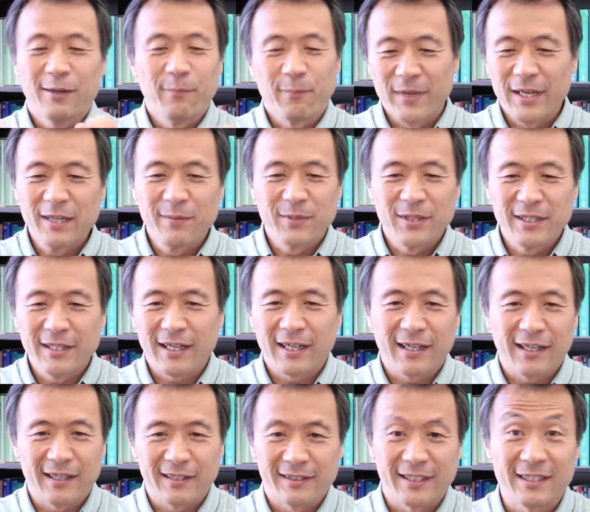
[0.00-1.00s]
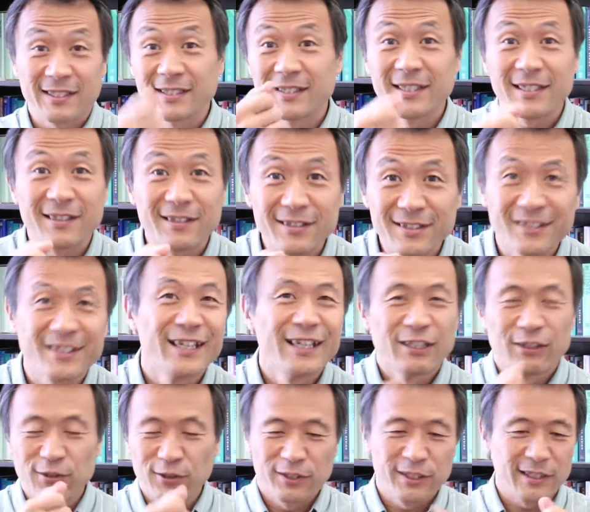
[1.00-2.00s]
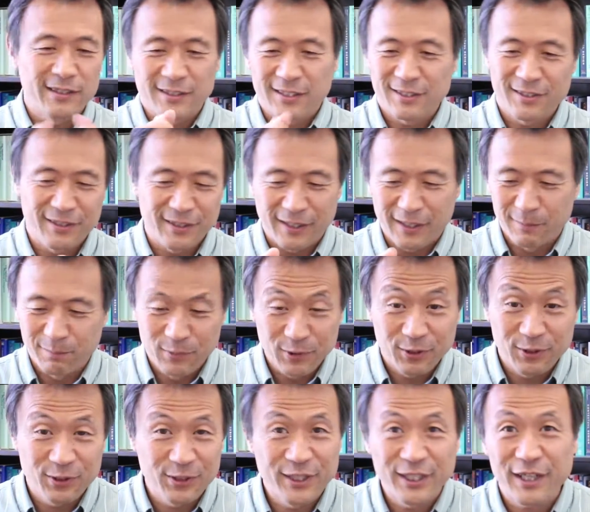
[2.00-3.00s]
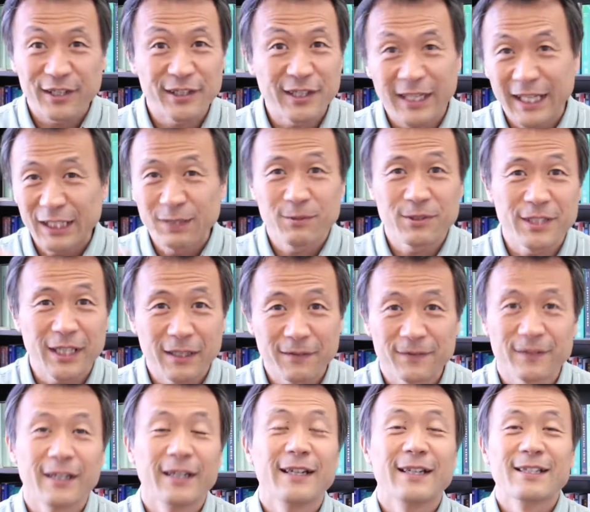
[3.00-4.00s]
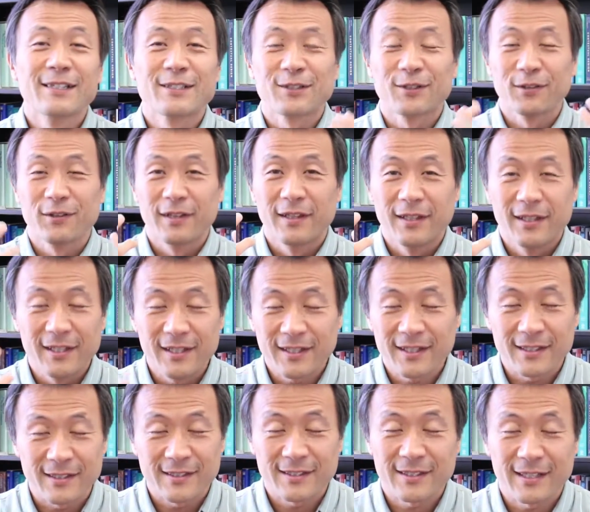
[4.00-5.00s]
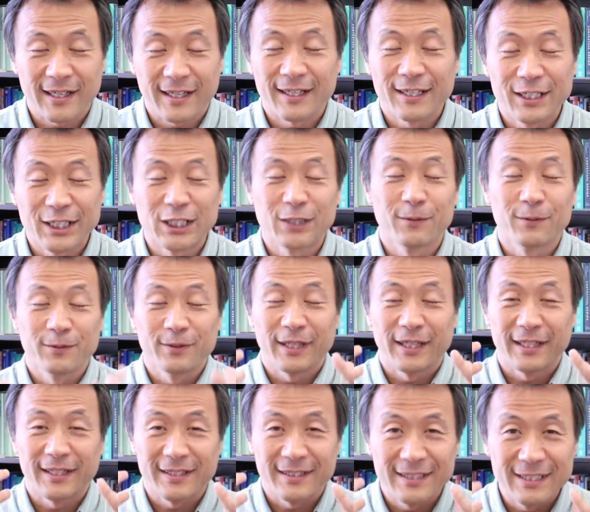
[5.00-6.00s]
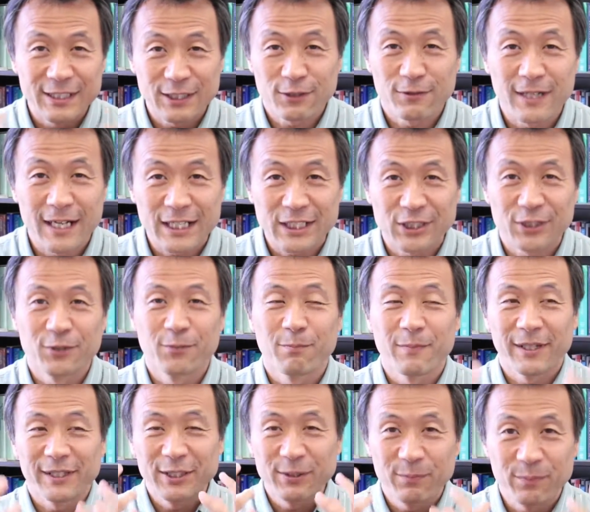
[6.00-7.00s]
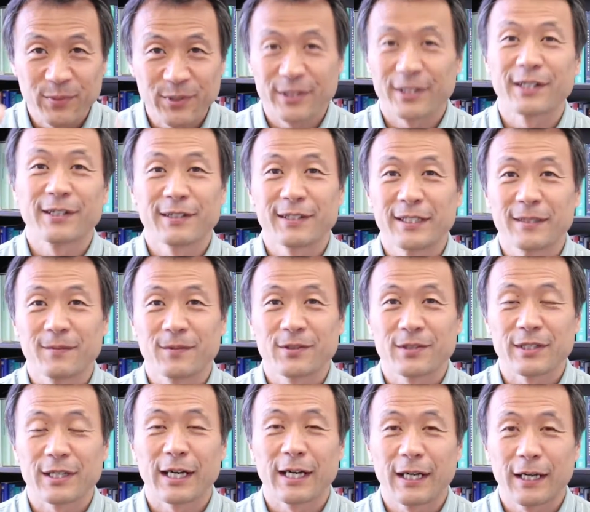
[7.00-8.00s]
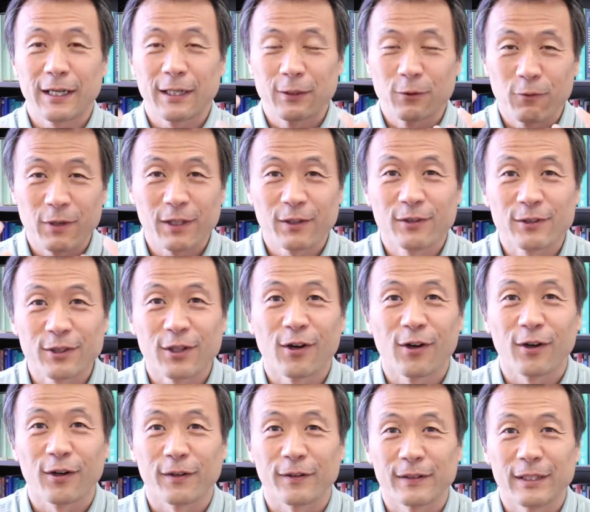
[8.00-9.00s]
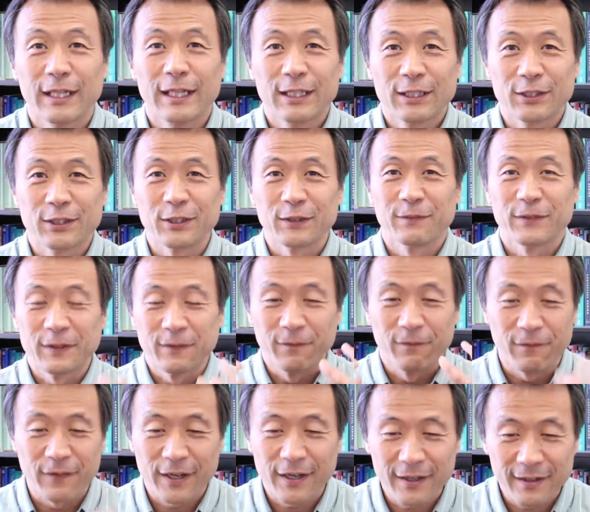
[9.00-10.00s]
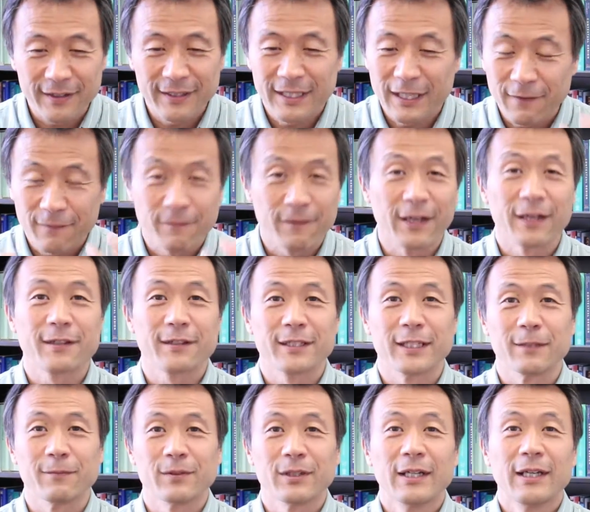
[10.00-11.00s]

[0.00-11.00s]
maybe the sticks you can just put together, kind of stuff. So this kind of instructional manipulatives are well known to be very effective.